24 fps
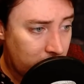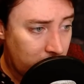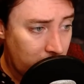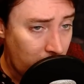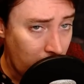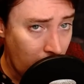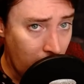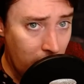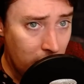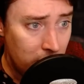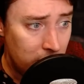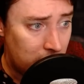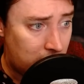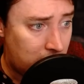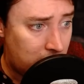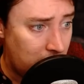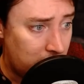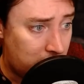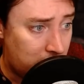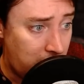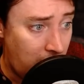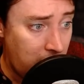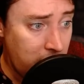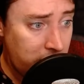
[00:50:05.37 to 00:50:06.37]
Oh,
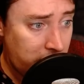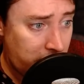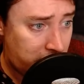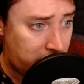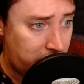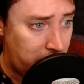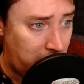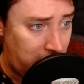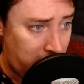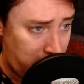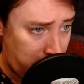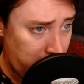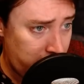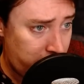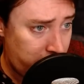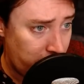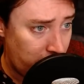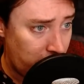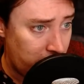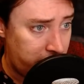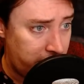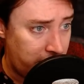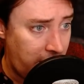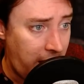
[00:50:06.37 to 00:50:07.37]
against me, he
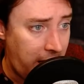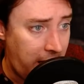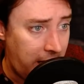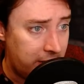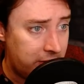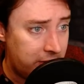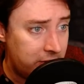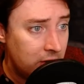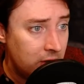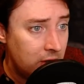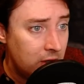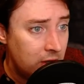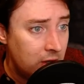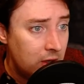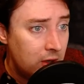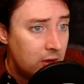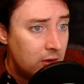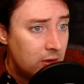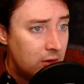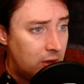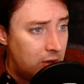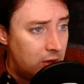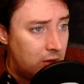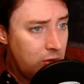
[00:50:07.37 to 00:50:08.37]
saw to that.
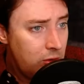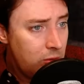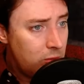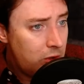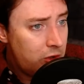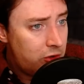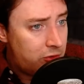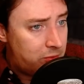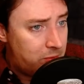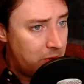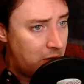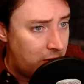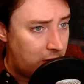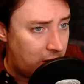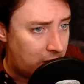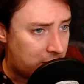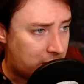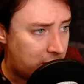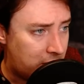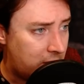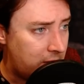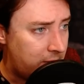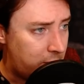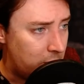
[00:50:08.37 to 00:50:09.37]
I do wish, Mary, I
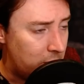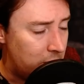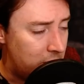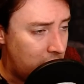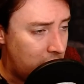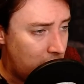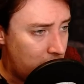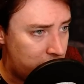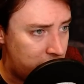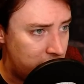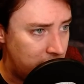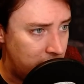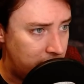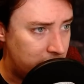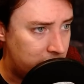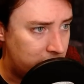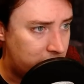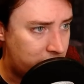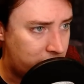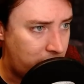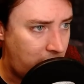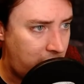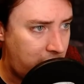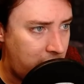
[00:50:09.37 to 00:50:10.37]
could give you a notion of the
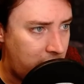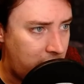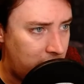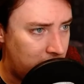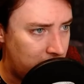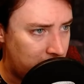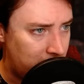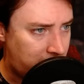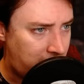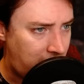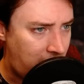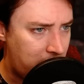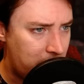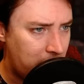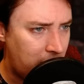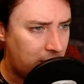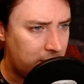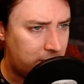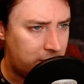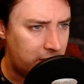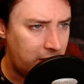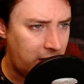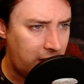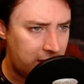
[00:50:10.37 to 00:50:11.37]
strain that came
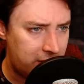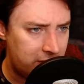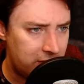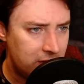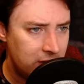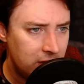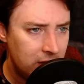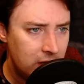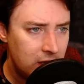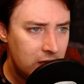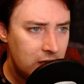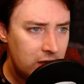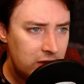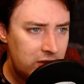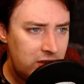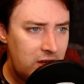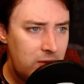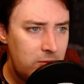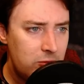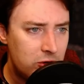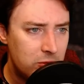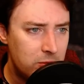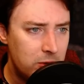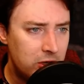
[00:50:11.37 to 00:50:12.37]
after that. It
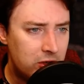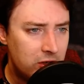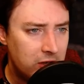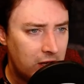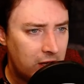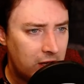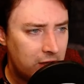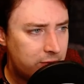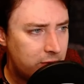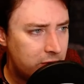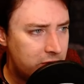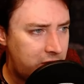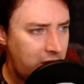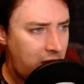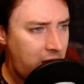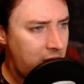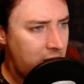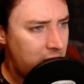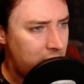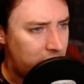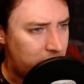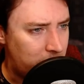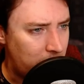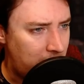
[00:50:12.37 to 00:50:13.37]
seemed to me to last for
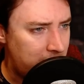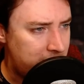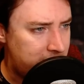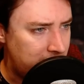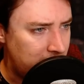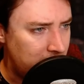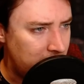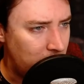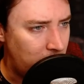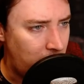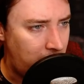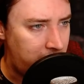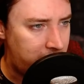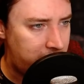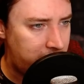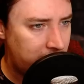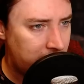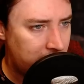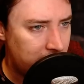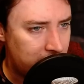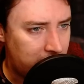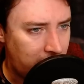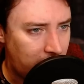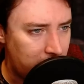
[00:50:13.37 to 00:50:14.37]
days, waiting and
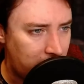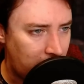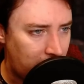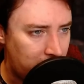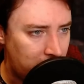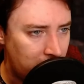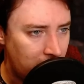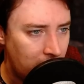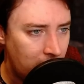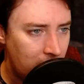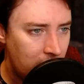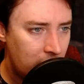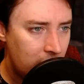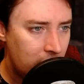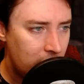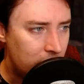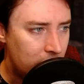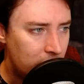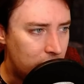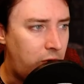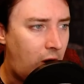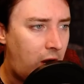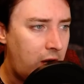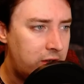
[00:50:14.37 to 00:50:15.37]
waiting, and sometimes...
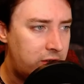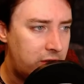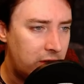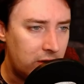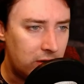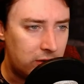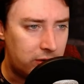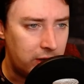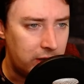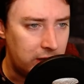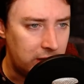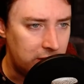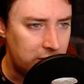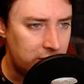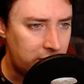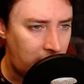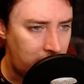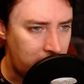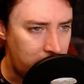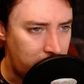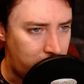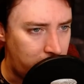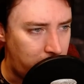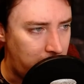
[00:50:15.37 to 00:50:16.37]
writing things I
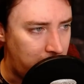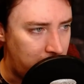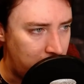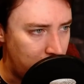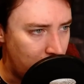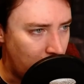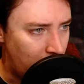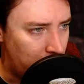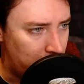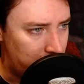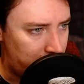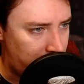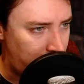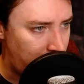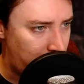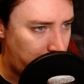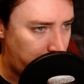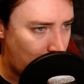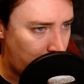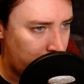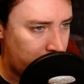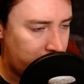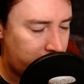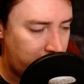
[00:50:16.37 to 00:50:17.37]
knew to be enormously
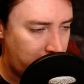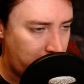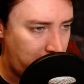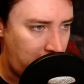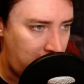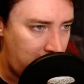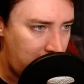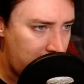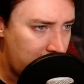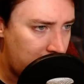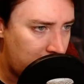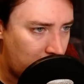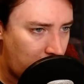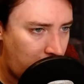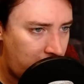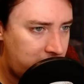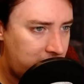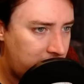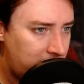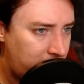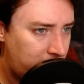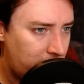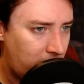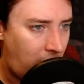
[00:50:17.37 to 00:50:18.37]
important to me, and
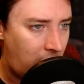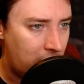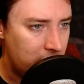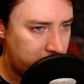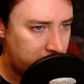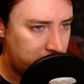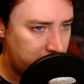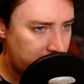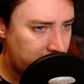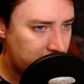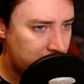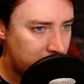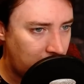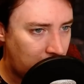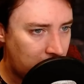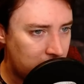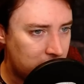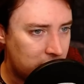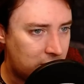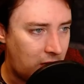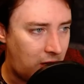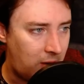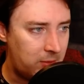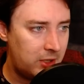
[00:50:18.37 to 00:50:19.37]
waiting for answers, and
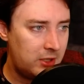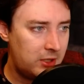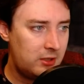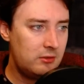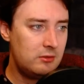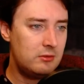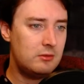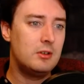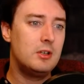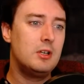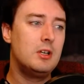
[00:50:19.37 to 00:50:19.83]
none coming, and